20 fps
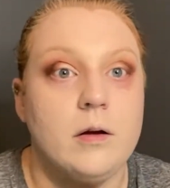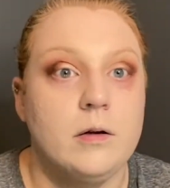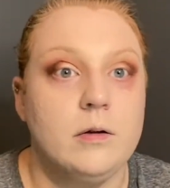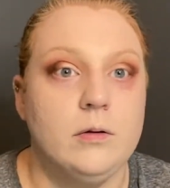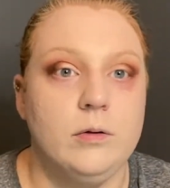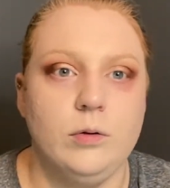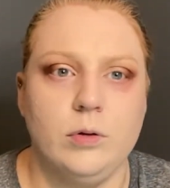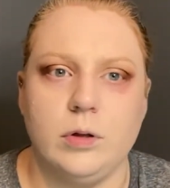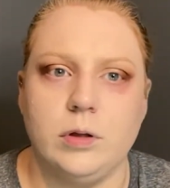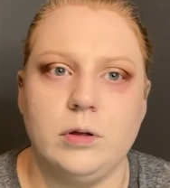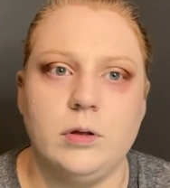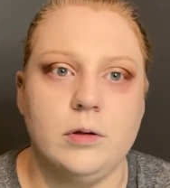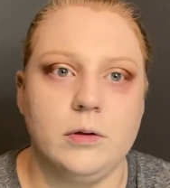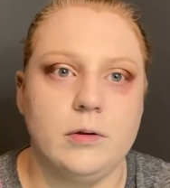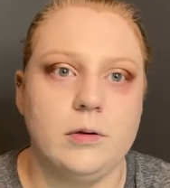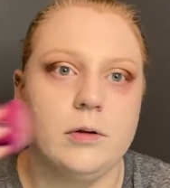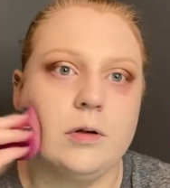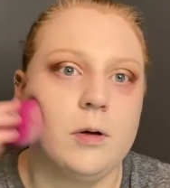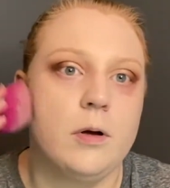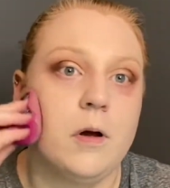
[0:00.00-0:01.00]
Whew.
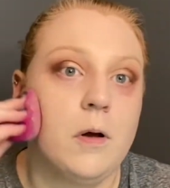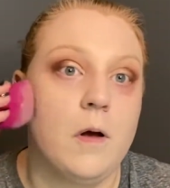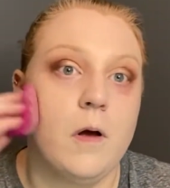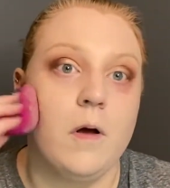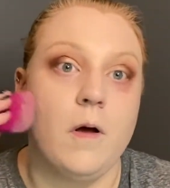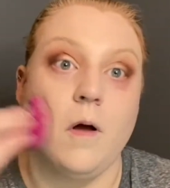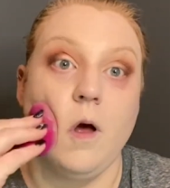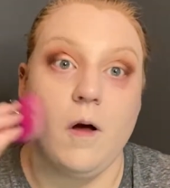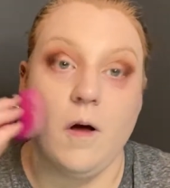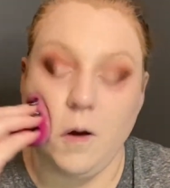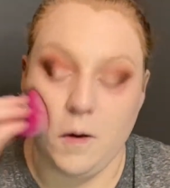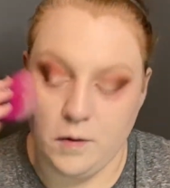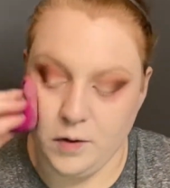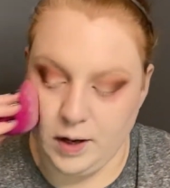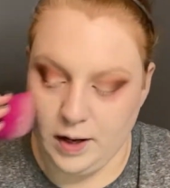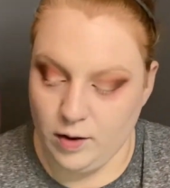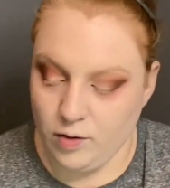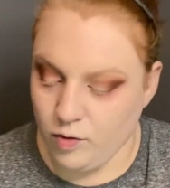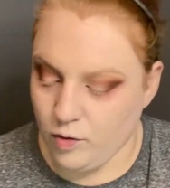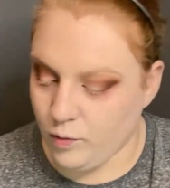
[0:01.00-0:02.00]

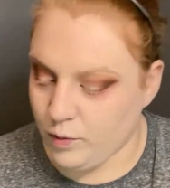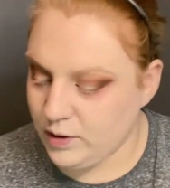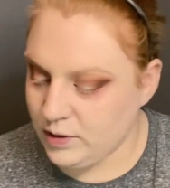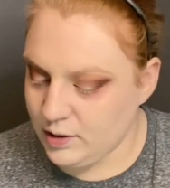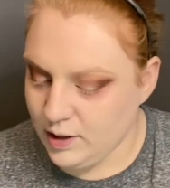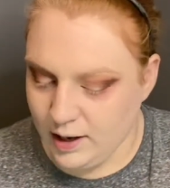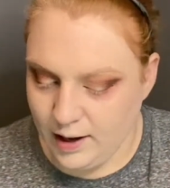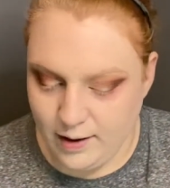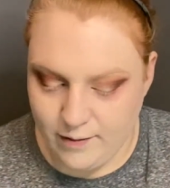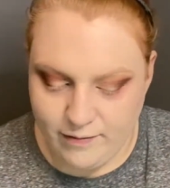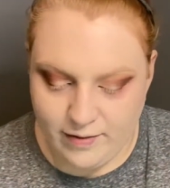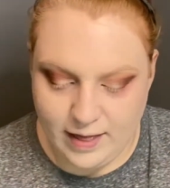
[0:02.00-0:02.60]
Okay, so once I have